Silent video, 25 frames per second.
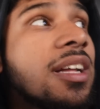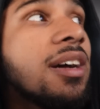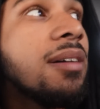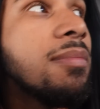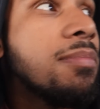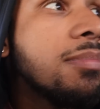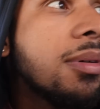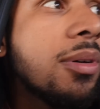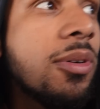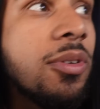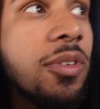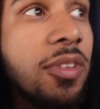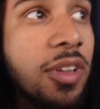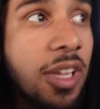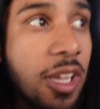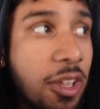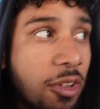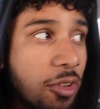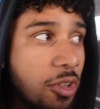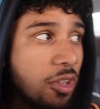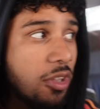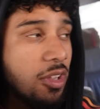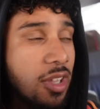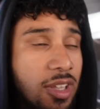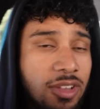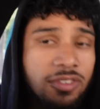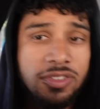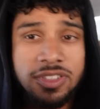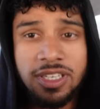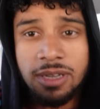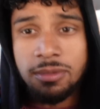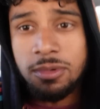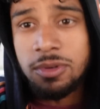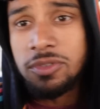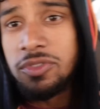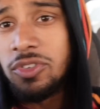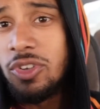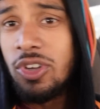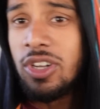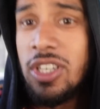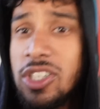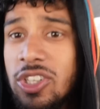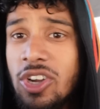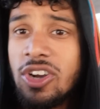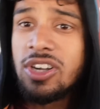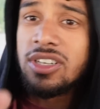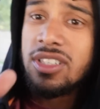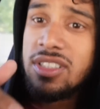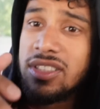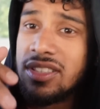up, bro. If some of you are
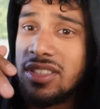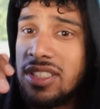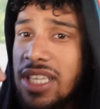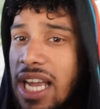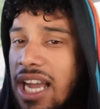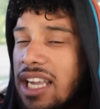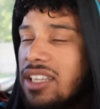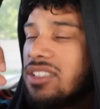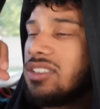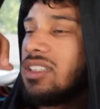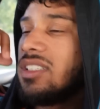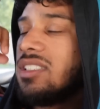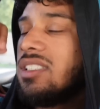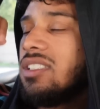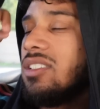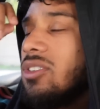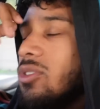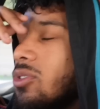doctors, I should actually